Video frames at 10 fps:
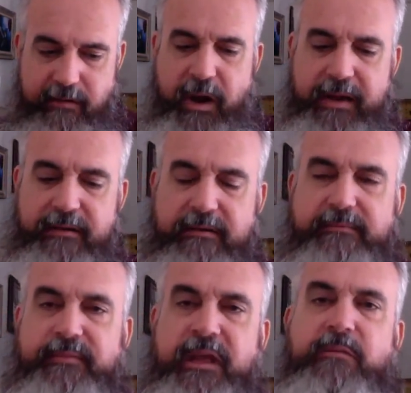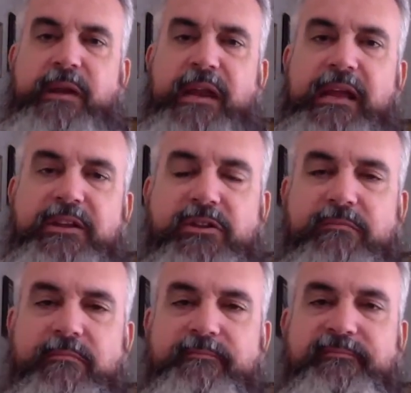right? Like when he
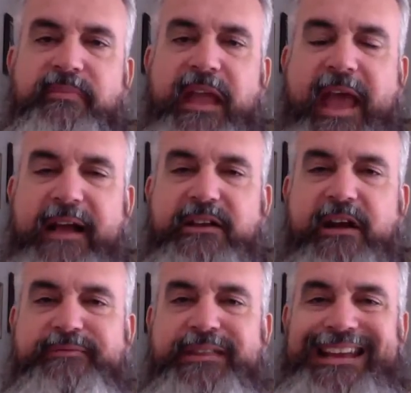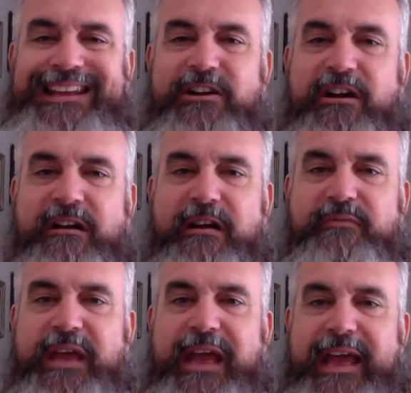hacked off the ear
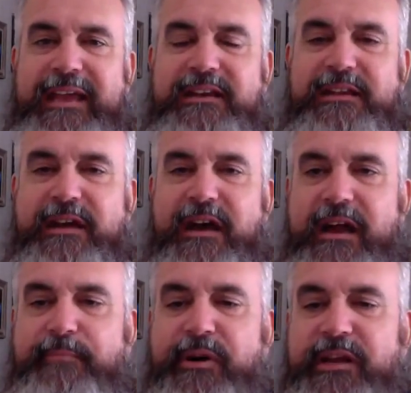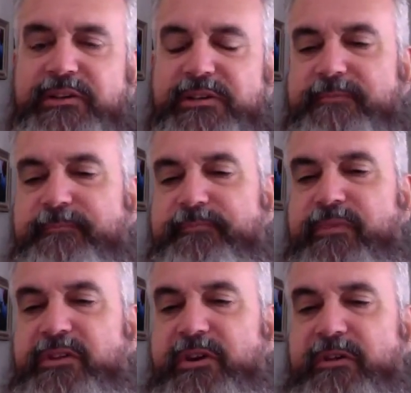of the aide to the high priest,
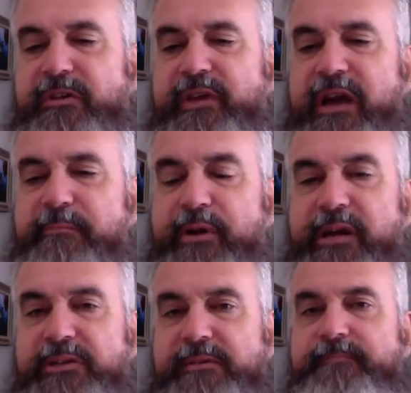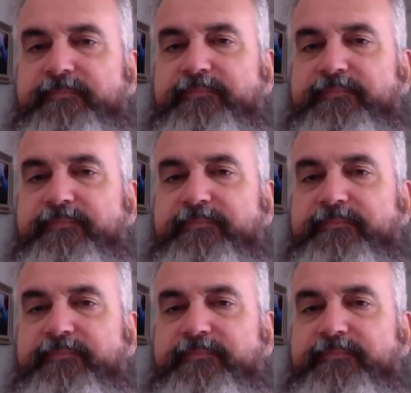the servant of the high priest.